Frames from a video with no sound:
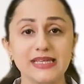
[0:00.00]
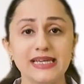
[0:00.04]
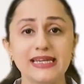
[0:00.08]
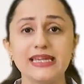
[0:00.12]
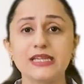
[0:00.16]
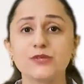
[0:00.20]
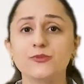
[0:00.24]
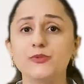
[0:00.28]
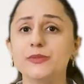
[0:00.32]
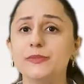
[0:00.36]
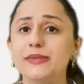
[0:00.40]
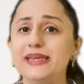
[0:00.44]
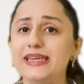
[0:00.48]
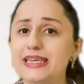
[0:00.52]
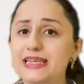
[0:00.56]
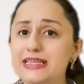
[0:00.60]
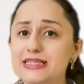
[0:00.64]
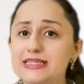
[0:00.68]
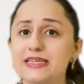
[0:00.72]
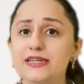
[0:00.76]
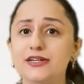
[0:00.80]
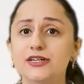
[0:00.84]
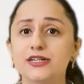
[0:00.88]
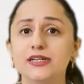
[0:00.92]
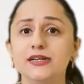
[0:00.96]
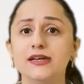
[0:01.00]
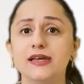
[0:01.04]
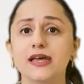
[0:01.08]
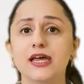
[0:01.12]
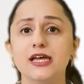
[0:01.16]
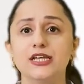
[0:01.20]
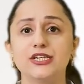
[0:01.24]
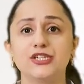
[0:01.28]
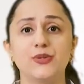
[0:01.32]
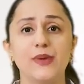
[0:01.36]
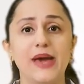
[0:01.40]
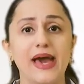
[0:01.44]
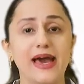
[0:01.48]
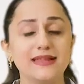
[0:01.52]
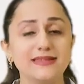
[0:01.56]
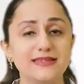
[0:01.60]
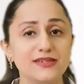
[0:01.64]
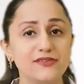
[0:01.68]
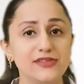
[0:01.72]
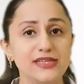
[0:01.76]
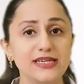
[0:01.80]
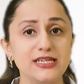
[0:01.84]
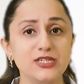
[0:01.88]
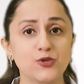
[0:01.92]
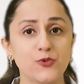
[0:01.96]
It will be easier to
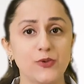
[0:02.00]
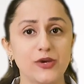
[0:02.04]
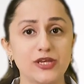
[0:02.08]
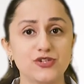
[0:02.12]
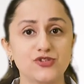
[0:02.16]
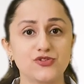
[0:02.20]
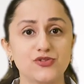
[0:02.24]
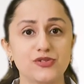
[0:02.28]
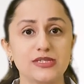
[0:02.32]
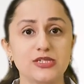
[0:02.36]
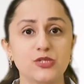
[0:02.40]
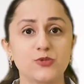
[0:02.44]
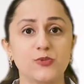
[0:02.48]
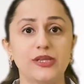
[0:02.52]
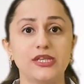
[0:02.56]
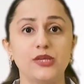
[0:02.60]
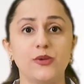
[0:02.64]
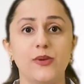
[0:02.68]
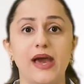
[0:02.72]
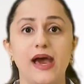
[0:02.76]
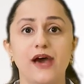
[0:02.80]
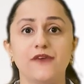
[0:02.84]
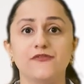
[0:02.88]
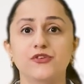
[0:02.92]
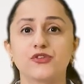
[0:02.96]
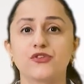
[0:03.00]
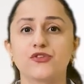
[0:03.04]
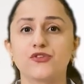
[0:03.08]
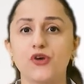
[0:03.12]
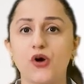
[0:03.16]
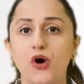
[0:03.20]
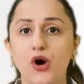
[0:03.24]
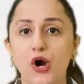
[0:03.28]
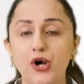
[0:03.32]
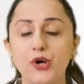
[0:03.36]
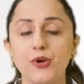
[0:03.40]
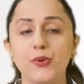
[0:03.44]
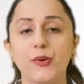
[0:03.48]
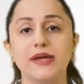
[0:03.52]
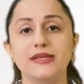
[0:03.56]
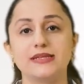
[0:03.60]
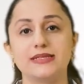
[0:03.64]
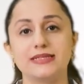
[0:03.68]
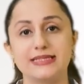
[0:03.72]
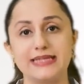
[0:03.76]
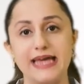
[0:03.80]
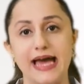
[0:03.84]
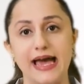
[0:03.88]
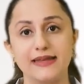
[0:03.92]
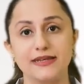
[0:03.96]
answer these questions when you have a thorough
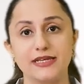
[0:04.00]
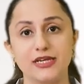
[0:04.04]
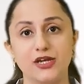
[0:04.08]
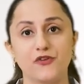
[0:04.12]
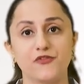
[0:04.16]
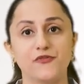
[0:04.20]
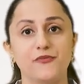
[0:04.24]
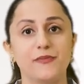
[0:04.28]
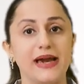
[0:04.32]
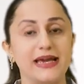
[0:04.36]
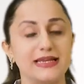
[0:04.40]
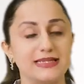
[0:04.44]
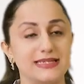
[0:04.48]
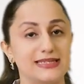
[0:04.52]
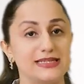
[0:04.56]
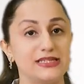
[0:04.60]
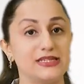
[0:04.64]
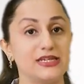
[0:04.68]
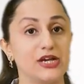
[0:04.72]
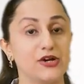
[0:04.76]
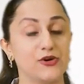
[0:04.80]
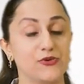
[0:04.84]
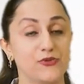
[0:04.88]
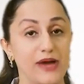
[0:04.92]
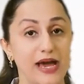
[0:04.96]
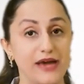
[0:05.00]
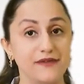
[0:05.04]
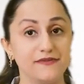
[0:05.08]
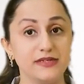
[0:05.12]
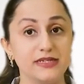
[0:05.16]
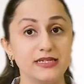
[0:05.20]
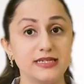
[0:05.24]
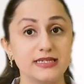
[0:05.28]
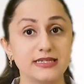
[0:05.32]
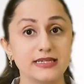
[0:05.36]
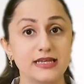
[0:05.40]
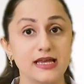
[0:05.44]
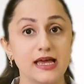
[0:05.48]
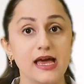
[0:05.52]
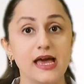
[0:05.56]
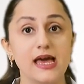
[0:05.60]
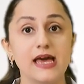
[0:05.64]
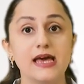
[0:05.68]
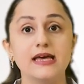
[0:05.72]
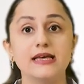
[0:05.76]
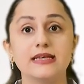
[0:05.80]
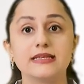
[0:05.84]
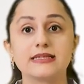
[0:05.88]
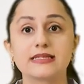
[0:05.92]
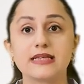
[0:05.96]
understanding of myasthenia gravis.
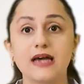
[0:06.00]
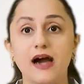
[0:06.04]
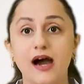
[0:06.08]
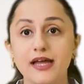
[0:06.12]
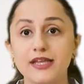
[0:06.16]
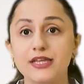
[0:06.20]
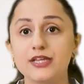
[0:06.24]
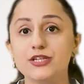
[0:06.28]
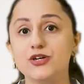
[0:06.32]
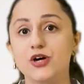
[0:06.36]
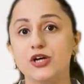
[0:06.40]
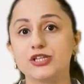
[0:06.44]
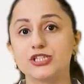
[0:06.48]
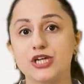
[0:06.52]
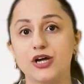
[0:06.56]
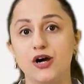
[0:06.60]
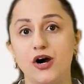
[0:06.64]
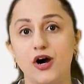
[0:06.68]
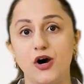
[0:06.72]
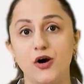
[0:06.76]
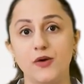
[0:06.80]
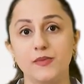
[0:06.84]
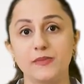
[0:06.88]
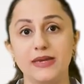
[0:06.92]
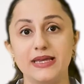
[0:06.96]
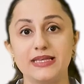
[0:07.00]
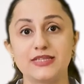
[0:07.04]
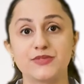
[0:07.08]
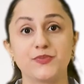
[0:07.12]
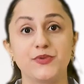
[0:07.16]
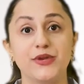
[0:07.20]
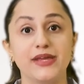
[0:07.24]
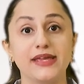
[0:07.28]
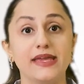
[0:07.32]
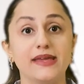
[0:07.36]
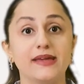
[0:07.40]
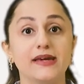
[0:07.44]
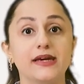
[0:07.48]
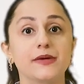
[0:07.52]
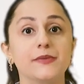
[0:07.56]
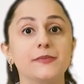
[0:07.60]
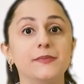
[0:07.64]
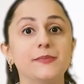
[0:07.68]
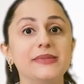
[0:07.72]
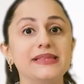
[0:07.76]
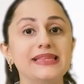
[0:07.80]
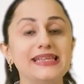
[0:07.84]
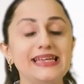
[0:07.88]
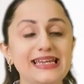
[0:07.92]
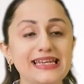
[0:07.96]
sqadia.com is bringing a
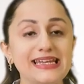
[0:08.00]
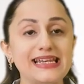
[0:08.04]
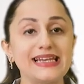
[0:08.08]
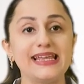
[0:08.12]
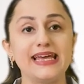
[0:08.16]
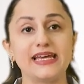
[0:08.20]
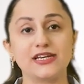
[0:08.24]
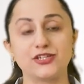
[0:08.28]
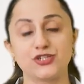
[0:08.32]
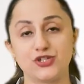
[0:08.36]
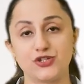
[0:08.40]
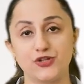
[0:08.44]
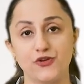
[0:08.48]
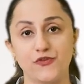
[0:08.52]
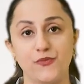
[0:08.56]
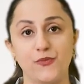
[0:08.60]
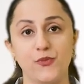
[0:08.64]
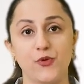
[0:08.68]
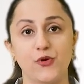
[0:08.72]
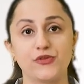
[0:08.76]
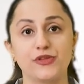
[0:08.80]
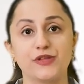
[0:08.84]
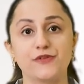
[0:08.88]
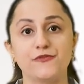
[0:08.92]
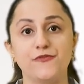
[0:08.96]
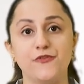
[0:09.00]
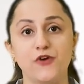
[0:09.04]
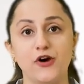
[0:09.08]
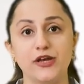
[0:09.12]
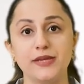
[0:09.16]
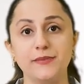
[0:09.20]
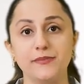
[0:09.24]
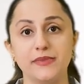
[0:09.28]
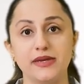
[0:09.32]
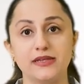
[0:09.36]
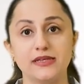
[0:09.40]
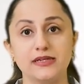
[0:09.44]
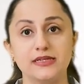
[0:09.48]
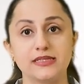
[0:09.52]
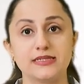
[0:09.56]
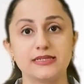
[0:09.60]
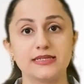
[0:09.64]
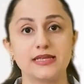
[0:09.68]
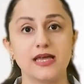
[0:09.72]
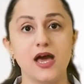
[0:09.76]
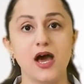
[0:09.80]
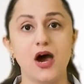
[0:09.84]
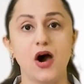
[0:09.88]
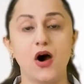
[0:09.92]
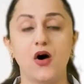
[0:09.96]
complete lecture of more than 40
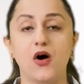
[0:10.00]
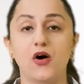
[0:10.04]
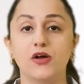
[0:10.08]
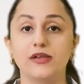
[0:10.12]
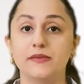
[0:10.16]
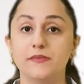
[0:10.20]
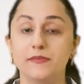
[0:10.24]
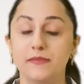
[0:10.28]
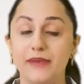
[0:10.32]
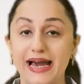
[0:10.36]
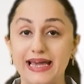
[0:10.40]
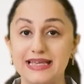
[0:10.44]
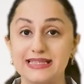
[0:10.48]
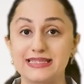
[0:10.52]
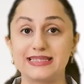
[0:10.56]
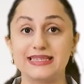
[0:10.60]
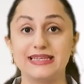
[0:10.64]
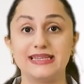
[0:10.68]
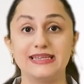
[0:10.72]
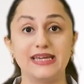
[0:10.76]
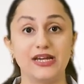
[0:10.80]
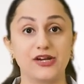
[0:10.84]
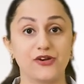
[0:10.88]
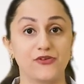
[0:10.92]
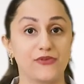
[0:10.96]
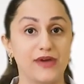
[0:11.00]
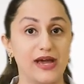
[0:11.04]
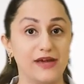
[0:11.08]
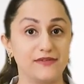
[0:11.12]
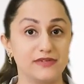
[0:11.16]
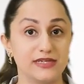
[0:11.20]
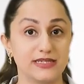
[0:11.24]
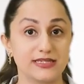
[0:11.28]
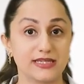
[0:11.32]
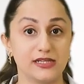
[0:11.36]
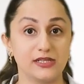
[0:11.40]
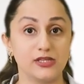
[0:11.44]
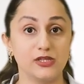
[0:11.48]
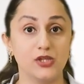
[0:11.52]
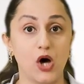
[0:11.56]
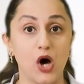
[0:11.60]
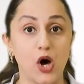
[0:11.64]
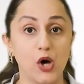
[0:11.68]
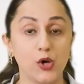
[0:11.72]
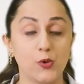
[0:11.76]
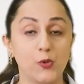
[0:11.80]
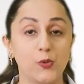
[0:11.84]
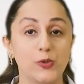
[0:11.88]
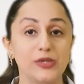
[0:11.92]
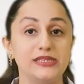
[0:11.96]
minutes on myasthenia gravis,
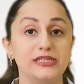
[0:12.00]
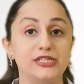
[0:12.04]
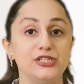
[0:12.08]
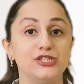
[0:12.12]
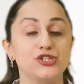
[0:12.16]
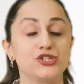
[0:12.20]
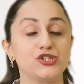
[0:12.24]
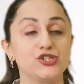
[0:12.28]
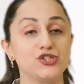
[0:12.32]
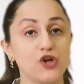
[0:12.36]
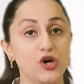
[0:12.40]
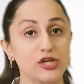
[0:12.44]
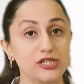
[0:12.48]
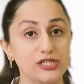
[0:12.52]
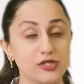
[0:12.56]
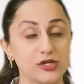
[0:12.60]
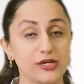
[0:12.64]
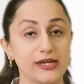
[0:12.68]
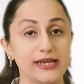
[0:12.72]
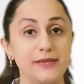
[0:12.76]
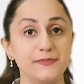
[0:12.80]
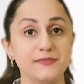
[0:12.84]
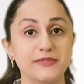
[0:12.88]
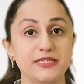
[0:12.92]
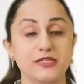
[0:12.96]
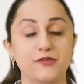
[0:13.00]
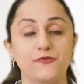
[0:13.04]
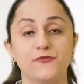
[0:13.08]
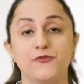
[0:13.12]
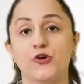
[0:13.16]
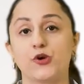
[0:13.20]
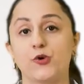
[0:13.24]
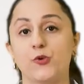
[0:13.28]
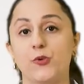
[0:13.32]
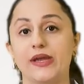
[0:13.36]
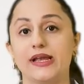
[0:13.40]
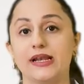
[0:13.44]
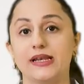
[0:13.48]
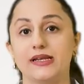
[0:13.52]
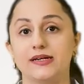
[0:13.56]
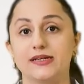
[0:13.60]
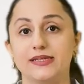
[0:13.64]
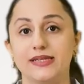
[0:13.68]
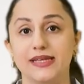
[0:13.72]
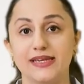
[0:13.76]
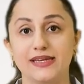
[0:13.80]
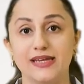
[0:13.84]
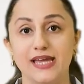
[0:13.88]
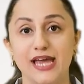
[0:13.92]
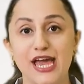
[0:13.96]
along with the short clips for quick
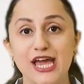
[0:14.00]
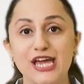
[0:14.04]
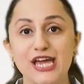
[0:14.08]
learning.